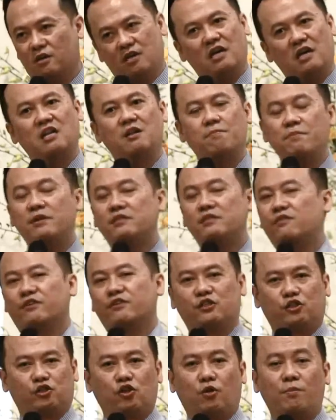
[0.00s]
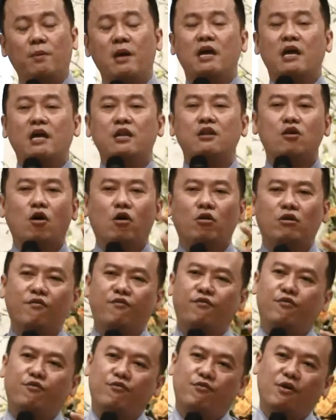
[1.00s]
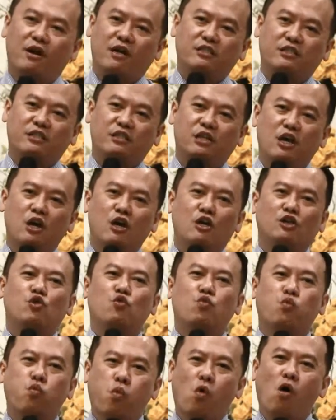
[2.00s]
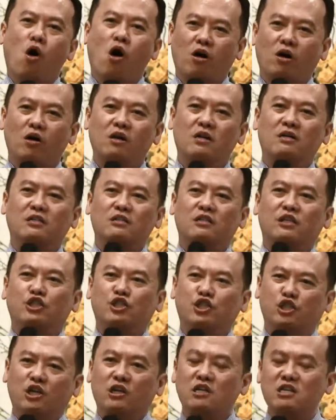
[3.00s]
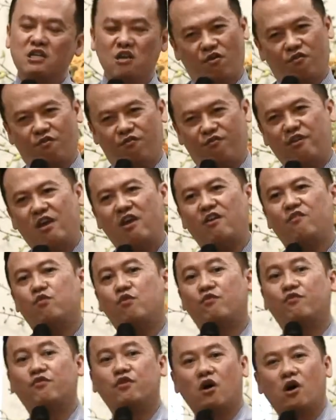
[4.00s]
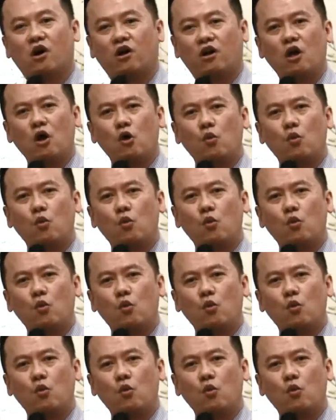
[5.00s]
in the midst of a storm, in order for us to walk the journey of faith with God,